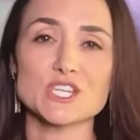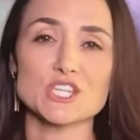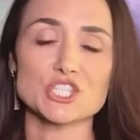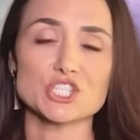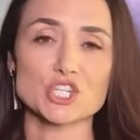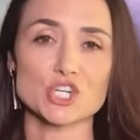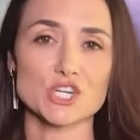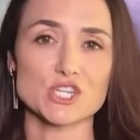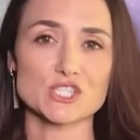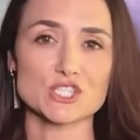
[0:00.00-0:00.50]

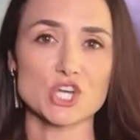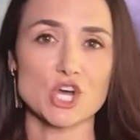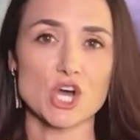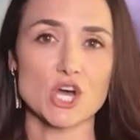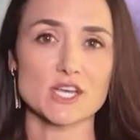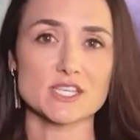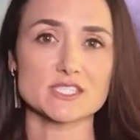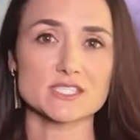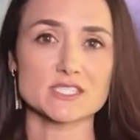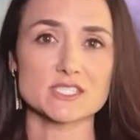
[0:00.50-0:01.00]
insurance
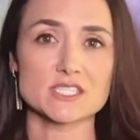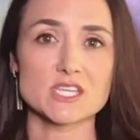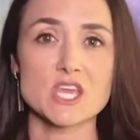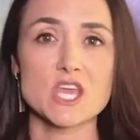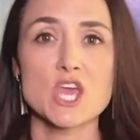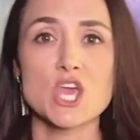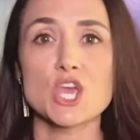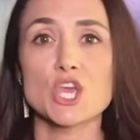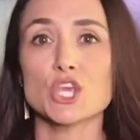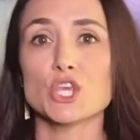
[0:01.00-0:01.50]
cost.
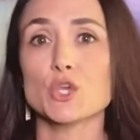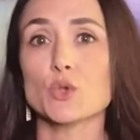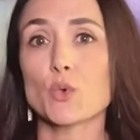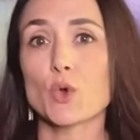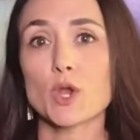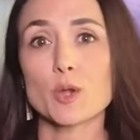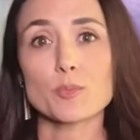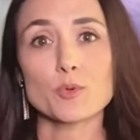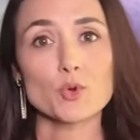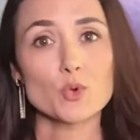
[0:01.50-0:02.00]
You
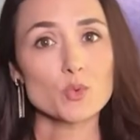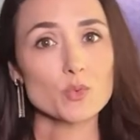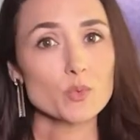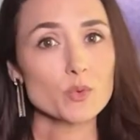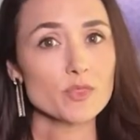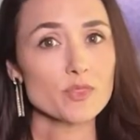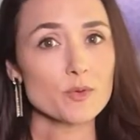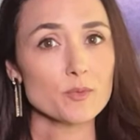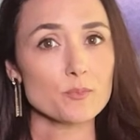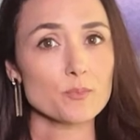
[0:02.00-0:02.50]
aren't pooled with